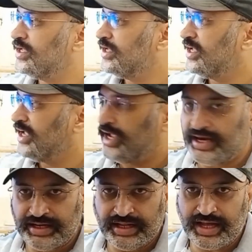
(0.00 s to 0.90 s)

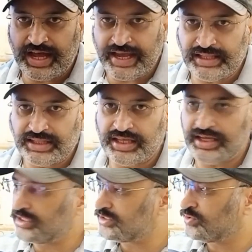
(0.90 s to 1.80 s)
And I think
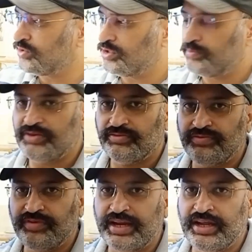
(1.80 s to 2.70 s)
it's going to be
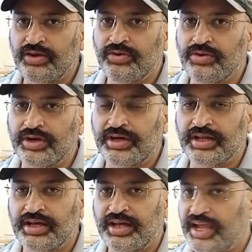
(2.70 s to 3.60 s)
very good
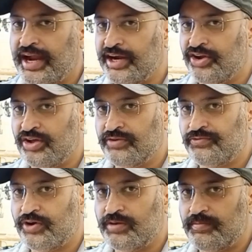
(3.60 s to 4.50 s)
add-on
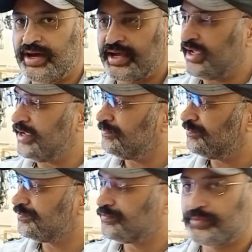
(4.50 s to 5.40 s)
for my
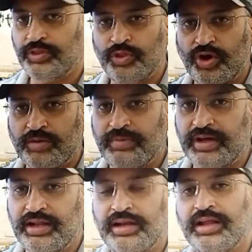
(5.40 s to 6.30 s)

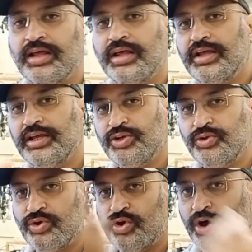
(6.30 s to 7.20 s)
normal,
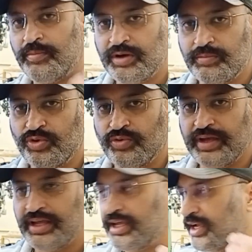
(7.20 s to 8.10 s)
ROM
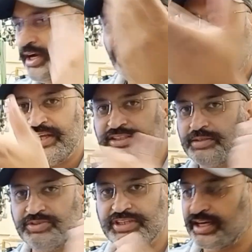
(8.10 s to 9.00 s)
removing and doing some
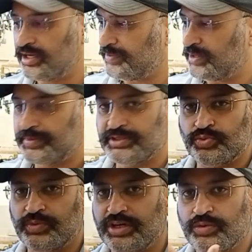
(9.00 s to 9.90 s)
general purpose
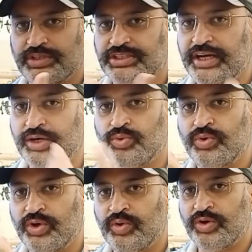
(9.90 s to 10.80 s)
work which I do
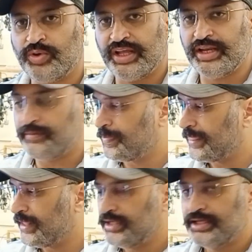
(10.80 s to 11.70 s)
in routine.
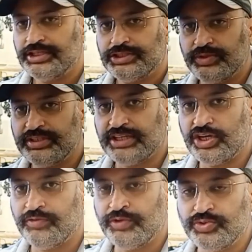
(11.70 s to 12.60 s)
So instead
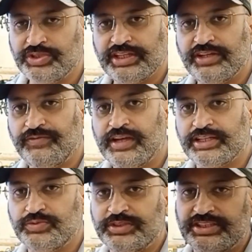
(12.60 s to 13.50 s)
of using the flux
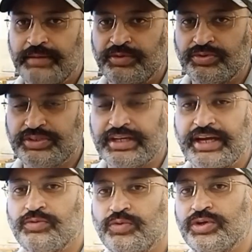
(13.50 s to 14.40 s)
which I'm using, I
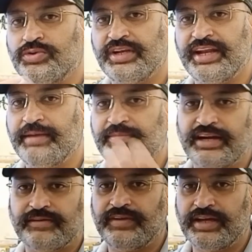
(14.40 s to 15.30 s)
don't want to name
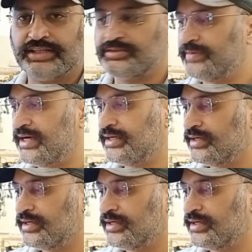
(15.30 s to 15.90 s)
that flux, but